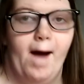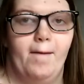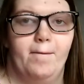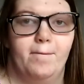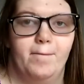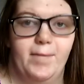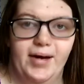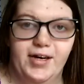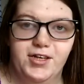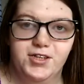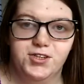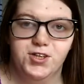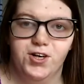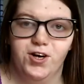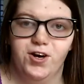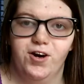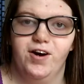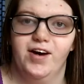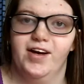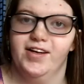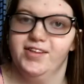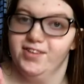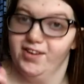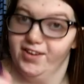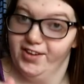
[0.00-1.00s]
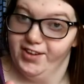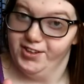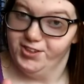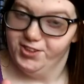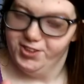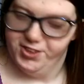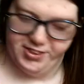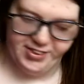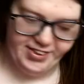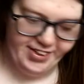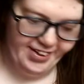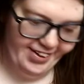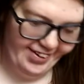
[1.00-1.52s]
make sure it's on
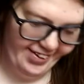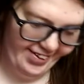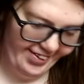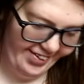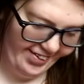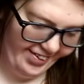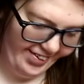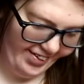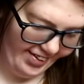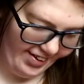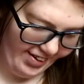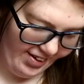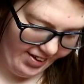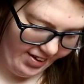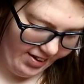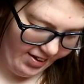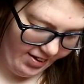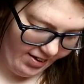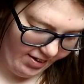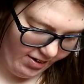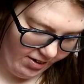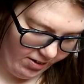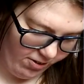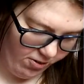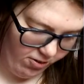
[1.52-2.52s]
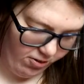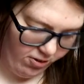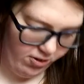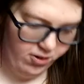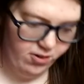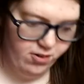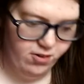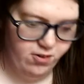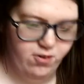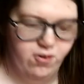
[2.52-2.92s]
inches or